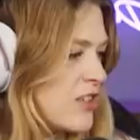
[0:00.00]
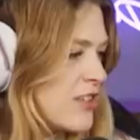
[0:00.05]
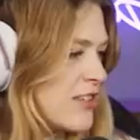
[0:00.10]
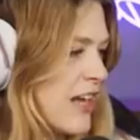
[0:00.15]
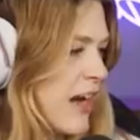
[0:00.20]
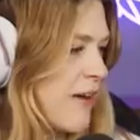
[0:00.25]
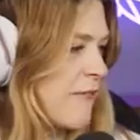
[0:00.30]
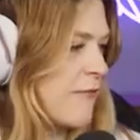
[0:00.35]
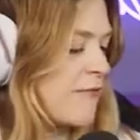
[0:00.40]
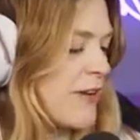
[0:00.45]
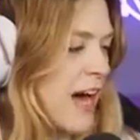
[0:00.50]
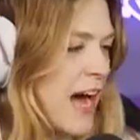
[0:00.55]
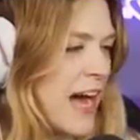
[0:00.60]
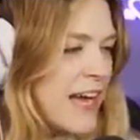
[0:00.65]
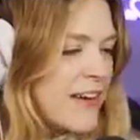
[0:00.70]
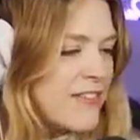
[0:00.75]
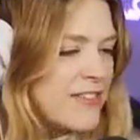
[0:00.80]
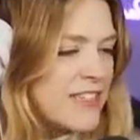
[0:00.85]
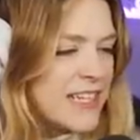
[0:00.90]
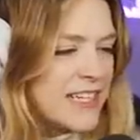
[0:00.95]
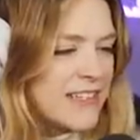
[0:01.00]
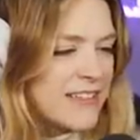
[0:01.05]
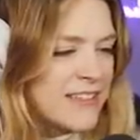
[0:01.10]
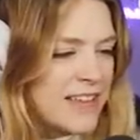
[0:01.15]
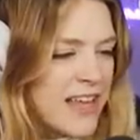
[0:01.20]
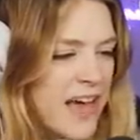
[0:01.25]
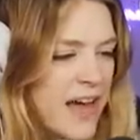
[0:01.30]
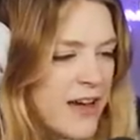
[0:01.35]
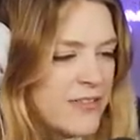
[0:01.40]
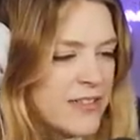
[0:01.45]
She's got 5 days
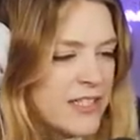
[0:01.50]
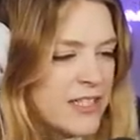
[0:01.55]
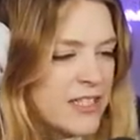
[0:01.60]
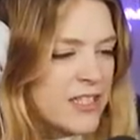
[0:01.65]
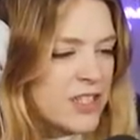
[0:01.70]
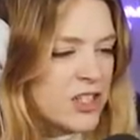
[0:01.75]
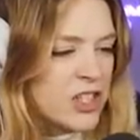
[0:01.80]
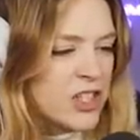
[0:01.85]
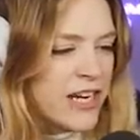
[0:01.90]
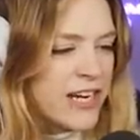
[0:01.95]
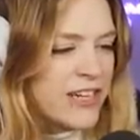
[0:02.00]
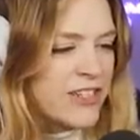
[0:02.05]
left until she